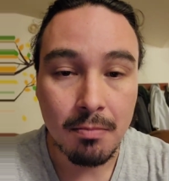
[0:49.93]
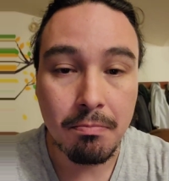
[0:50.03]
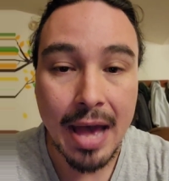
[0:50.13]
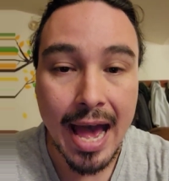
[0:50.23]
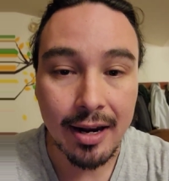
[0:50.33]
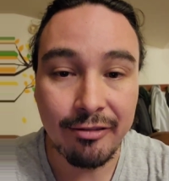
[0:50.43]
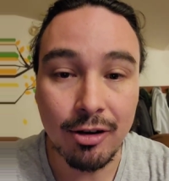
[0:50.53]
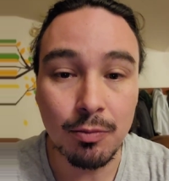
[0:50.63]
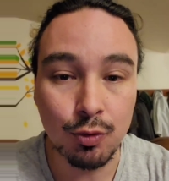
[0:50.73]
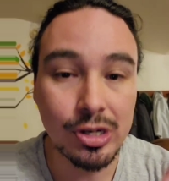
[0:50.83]
back
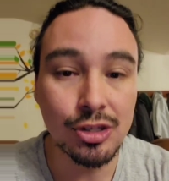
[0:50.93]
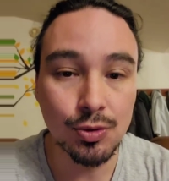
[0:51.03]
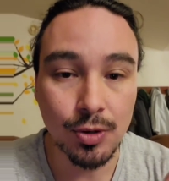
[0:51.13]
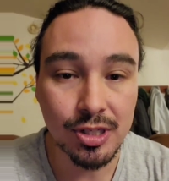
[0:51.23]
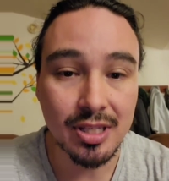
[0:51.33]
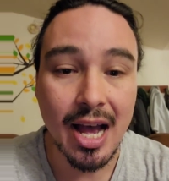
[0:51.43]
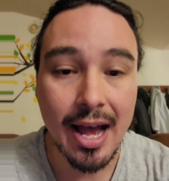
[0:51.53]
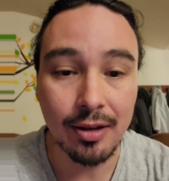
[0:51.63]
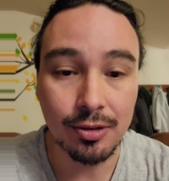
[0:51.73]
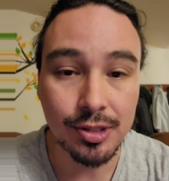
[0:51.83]
from resource
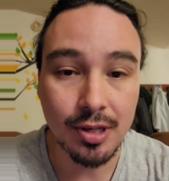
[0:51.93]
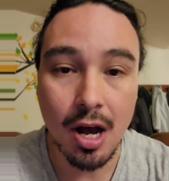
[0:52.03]
tiles